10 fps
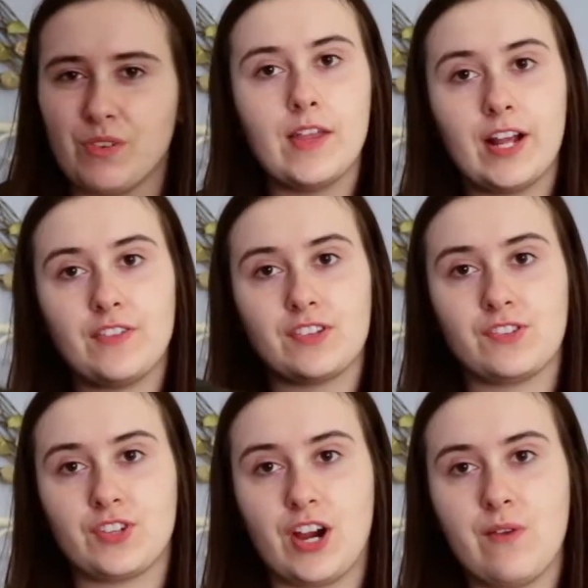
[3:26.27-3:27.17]
Then I got this
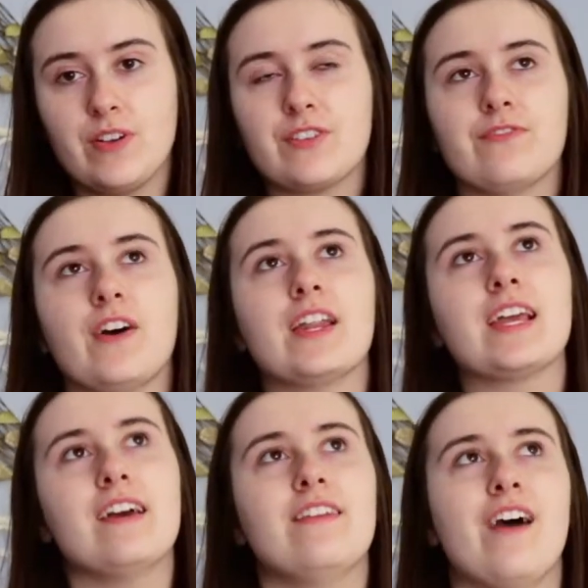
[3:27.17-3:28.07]
skirt, which
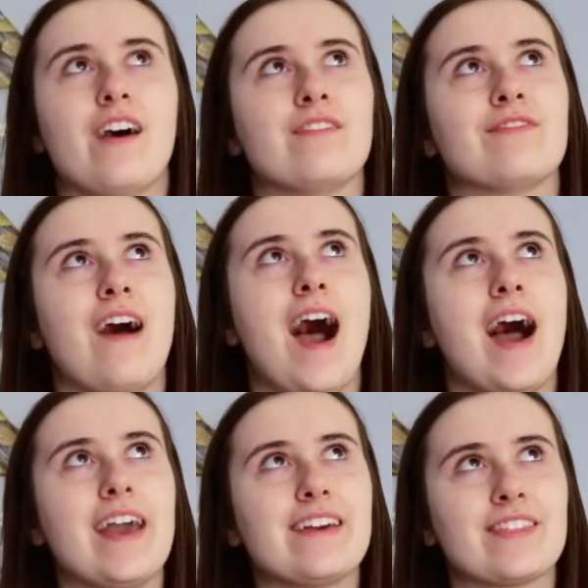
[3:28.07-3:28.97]
funny enough,
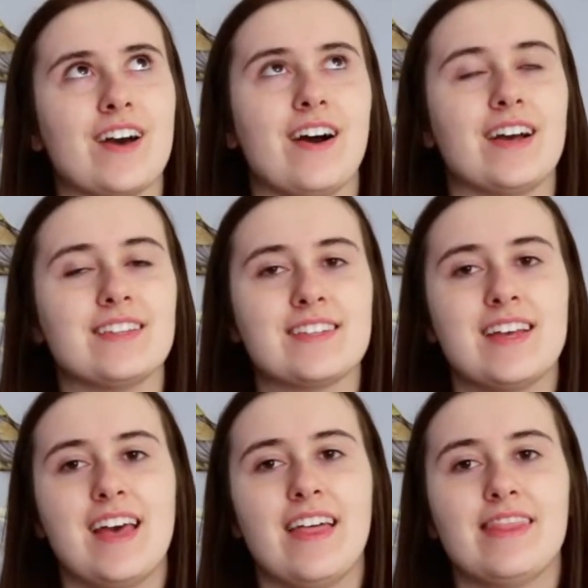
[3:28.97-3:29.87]
I thought
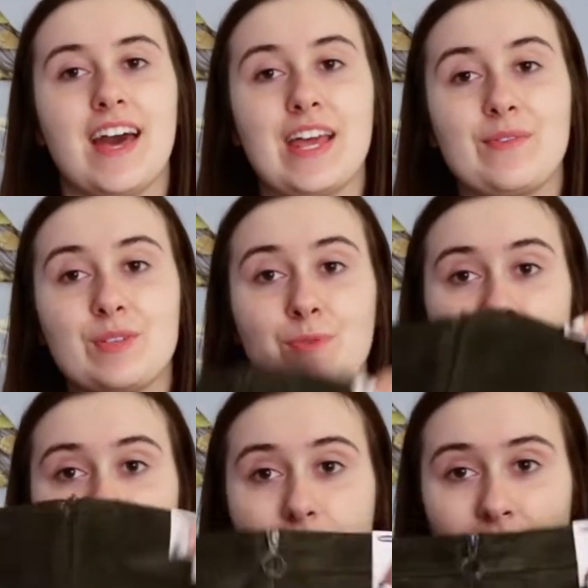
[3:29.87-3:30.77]
that it was
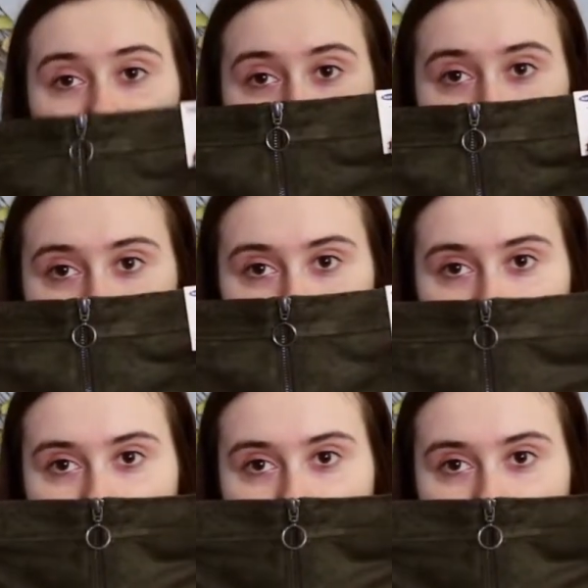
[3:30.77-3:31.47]
supposed to be this way, right?